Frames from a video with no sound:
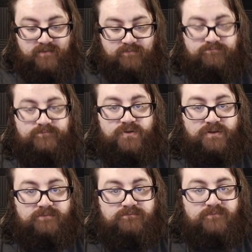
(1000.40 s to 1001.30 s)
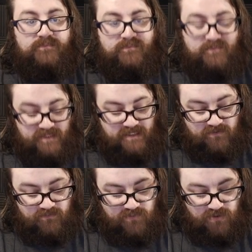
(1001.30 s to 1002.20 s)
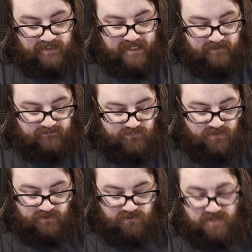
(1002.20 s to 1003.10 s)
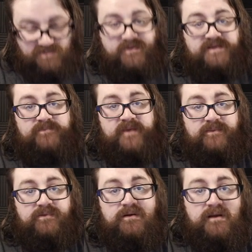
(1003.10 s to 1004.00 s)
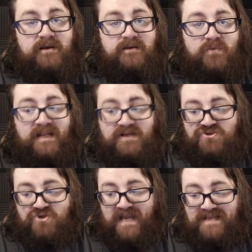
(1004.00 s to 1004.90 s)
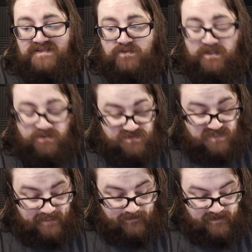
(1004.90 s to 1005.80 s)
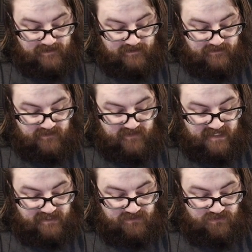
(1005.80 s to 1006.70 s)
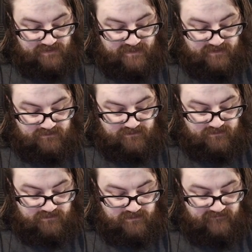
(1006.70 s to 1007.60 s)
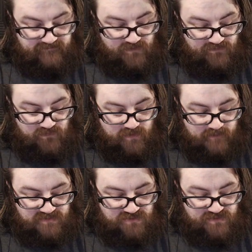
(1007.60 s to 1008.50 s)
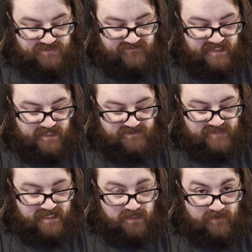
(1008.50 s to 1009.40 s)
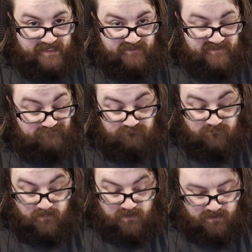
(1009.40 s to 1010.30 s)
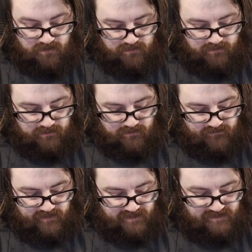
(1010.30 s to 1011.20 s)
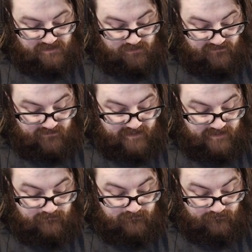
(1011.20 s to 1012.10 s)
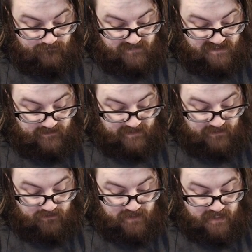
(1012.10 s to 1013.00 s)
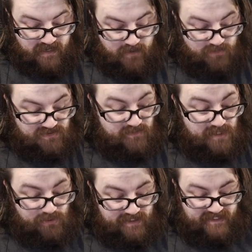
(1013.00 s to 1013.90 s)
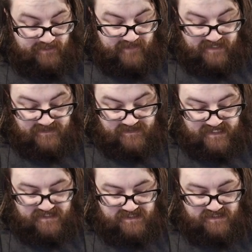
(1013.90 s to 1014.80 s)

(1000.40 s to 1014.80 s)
pull it out, pull it across a piece of paper. We let it dry and see what it looks like. That'd be kind of cool to get a feel for it. I'm sure there's videos on that already, but if you'd like to see one from me, just let me know. But the muted means it's